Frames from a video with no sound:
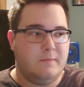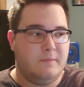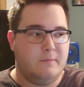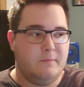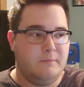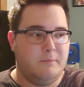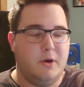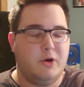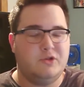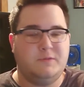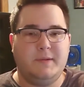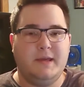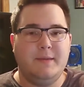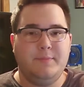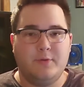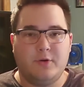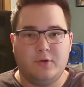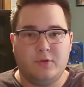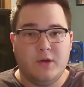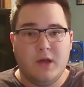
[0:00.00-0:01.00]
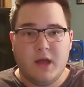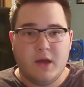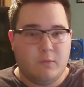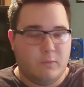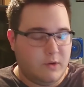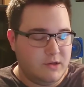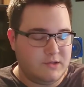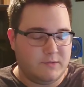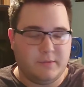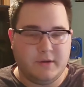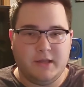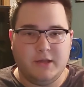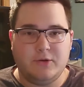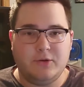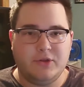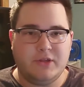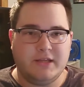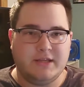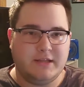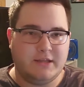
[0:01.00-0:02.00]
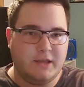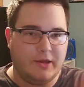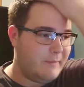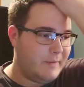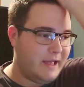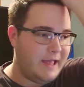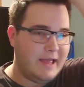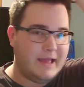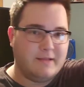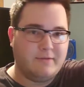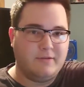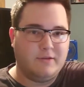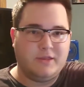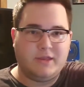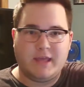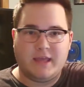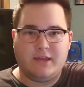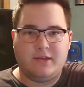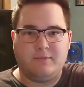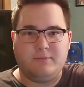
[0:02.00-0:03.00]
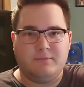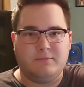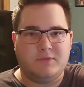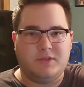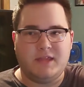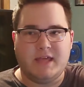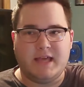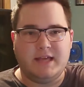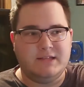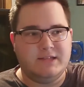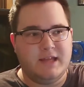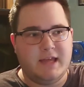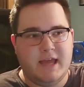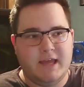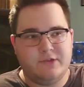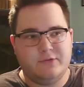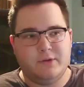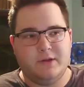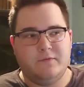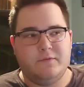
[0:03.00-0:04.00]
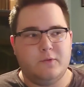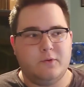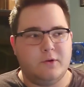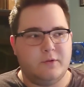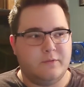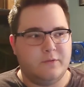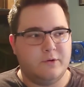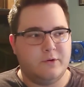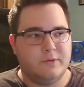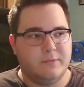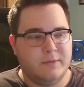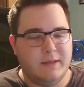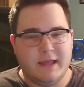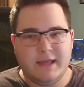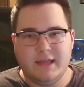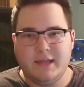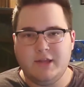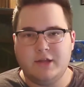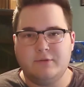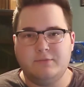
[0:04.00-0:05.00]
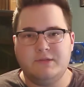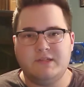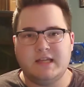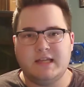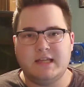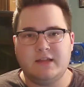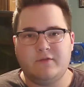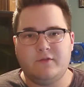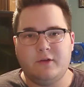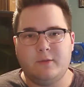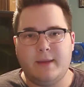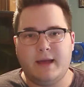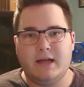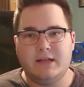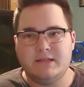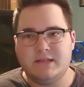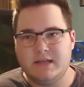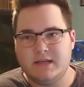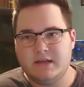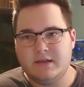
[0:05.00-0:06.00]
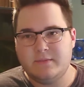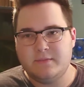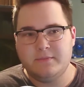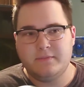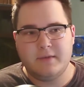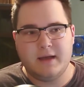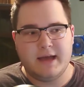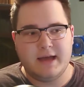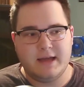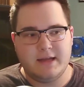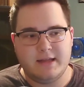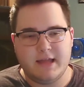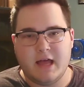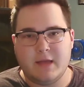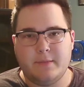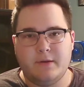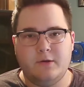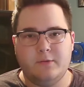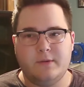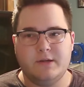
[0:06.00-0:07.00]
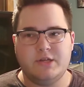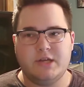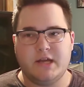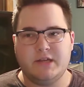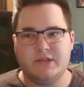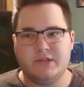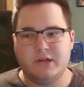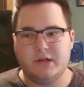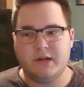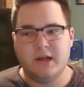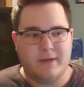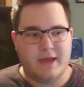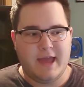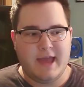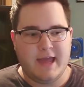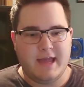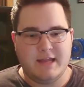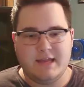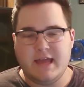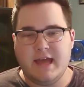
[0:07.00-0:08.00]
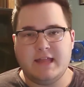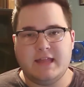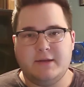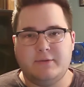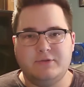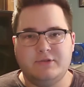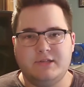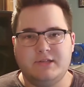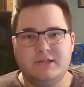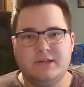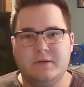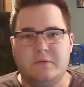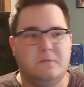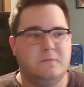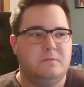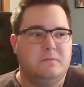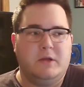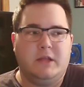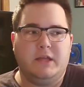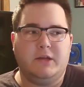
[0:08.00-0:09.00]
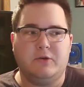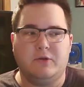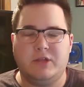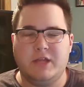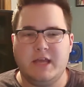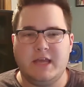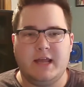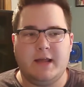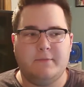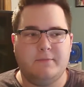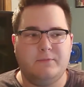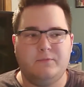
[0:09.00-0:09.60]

most people was a really cool thing to do. And thanks to A24 for sending the film out to the Alamo in Winchester. And yeah, that was just a really cool thing. I